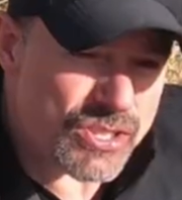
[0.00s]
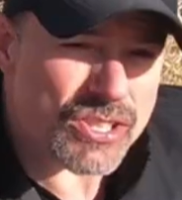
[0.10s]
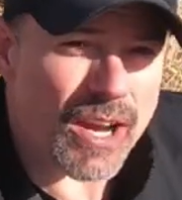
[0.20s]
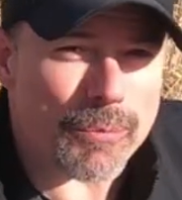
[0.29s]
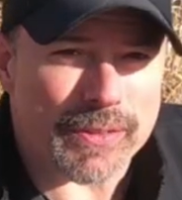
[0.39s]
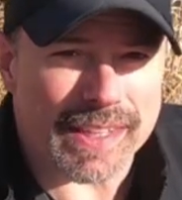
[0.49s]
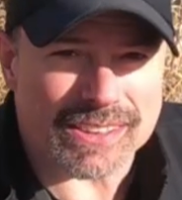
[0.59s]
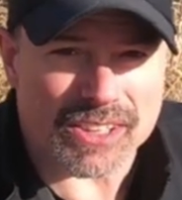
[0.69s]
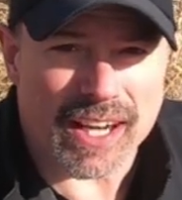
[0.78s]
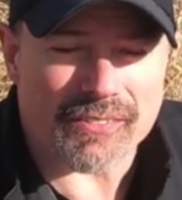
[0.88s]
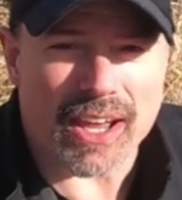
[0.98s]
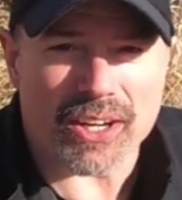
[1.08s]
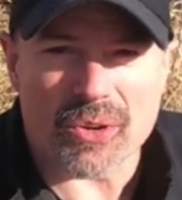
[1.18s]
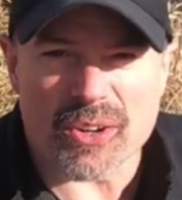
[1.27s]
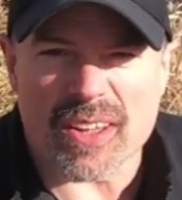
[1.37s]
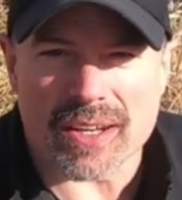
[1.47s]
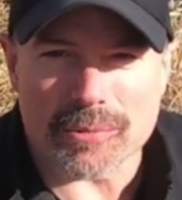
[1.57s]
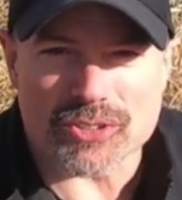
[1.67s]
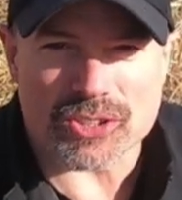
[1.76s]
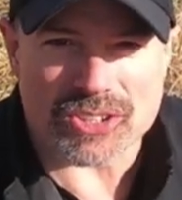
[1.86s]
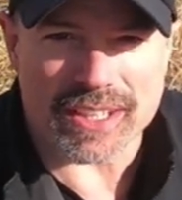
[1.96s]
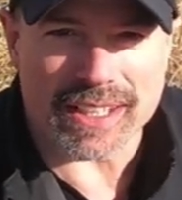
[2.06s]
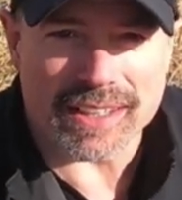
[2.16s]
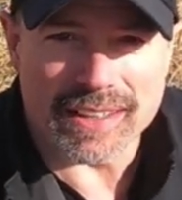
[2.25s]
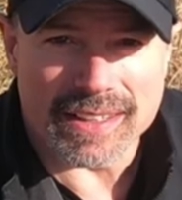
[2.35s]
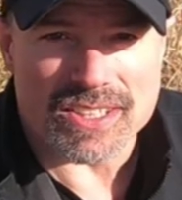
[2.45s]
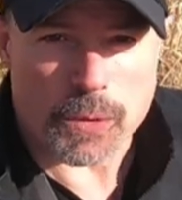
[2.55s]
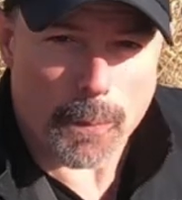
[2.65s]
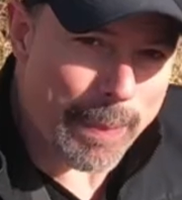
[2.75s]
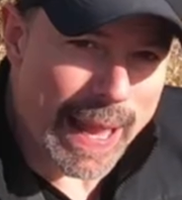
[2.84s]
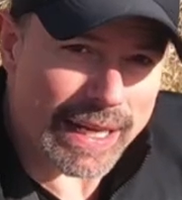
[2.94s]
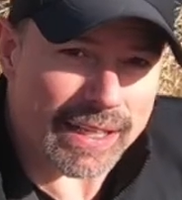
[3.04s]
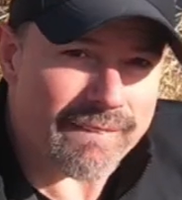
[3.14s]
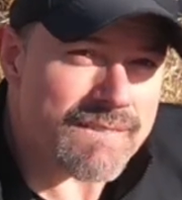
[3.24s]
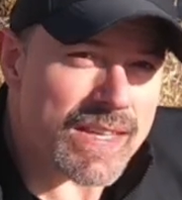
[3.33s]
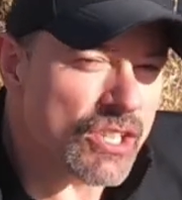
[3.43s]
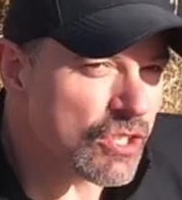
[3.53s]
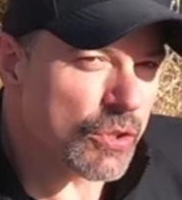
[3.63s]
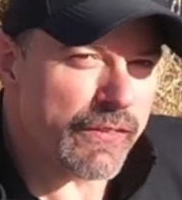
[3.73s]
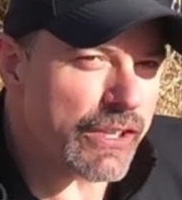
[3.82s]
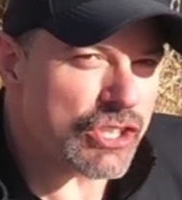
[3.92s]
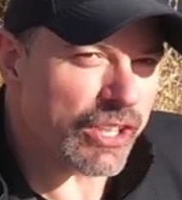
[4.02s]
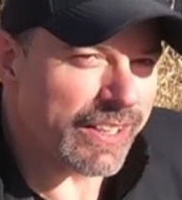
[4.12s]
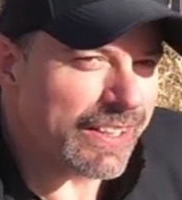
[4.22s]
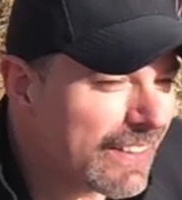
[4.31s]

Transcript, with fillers: just a couple of things that I've got going on that I'm interested in. So back to the fishing.